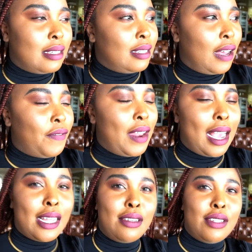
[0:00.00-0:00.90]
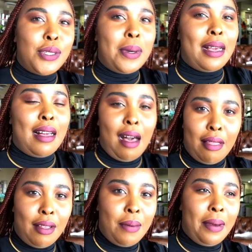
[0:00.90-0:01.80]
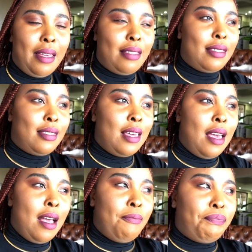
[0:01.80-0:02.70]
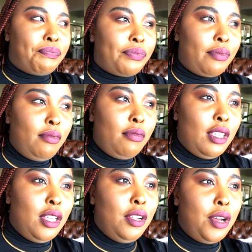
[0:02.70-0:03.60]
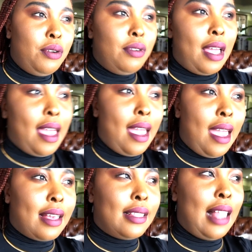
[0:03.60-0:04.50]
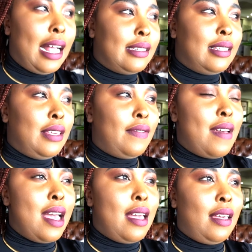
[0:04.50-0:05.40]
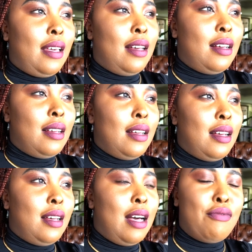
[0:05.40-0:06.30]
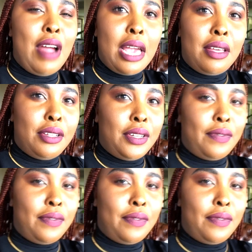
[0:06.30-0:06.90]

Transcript: stuff that I can go to a gala with. You know, a classy event, a regular